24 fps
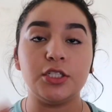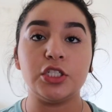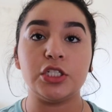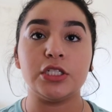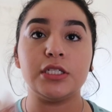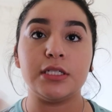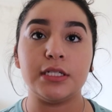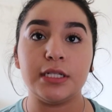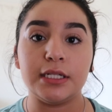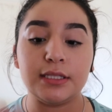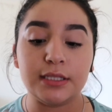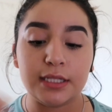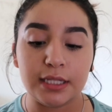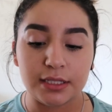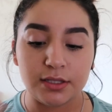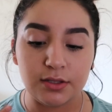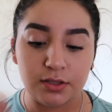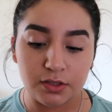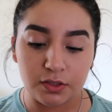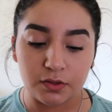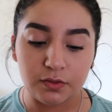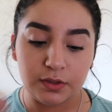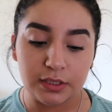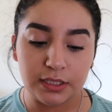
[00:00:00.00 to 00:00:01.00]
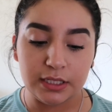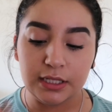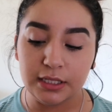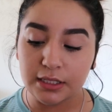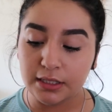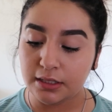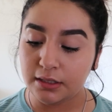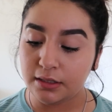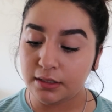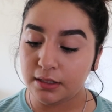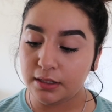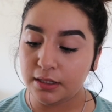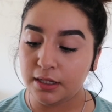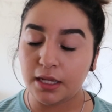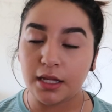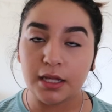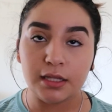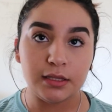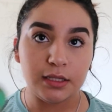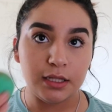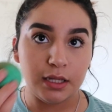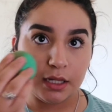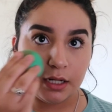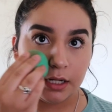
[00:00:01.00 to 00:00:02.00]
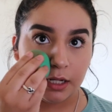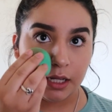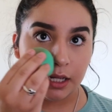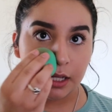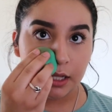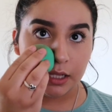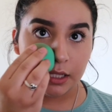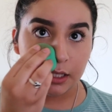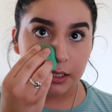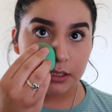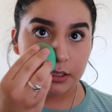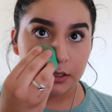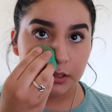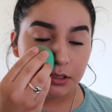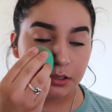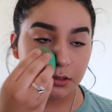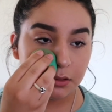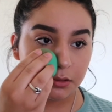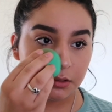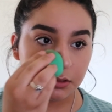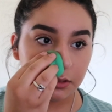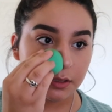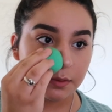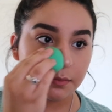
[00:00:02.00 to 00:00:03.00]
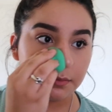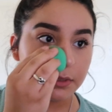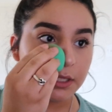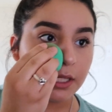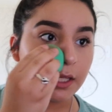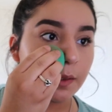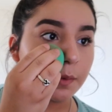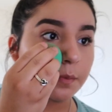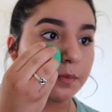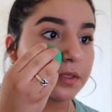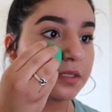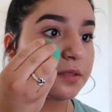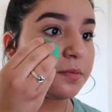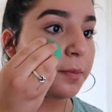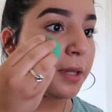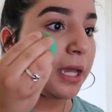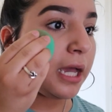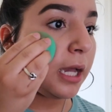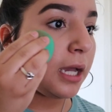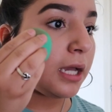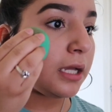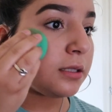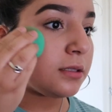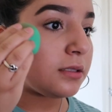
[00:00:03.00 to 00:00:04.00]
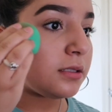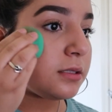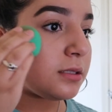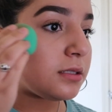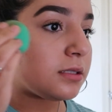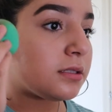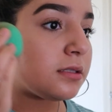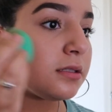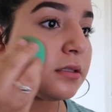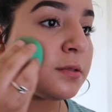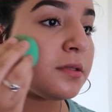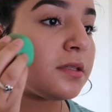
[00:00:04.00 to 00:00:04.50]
Just let that soak in. And then I like to sometimes pat